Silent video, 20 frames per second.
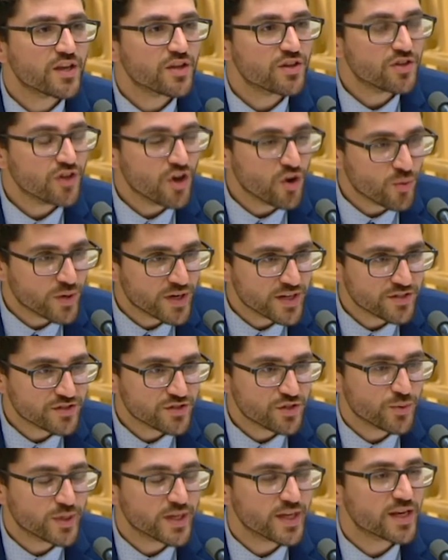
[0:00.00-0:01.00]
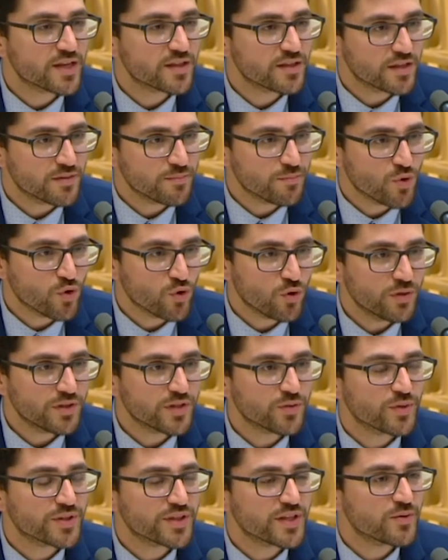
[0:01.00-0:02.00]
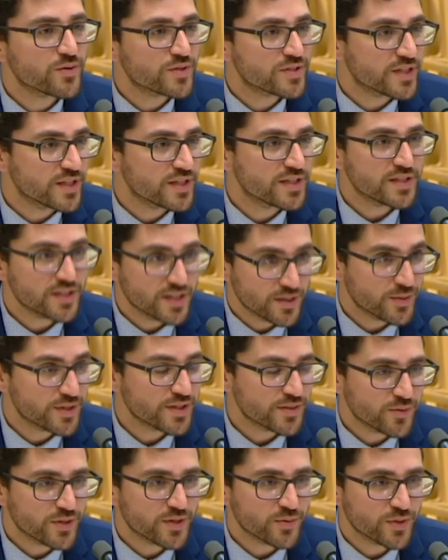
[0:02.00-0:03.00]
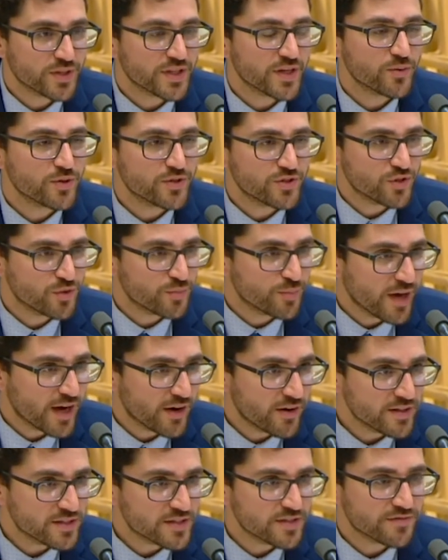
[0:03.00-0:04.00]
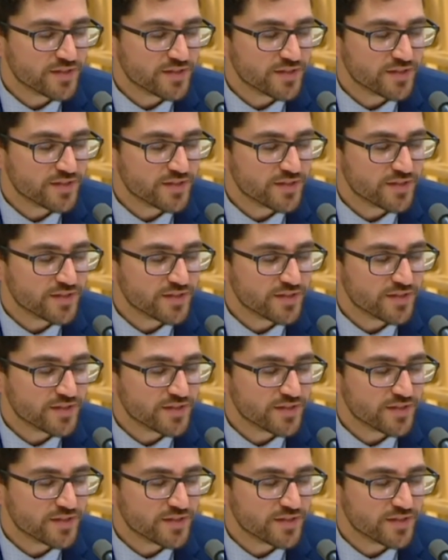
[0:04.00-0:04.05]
no one is doing anything more than what they would said that what they would do in Paris.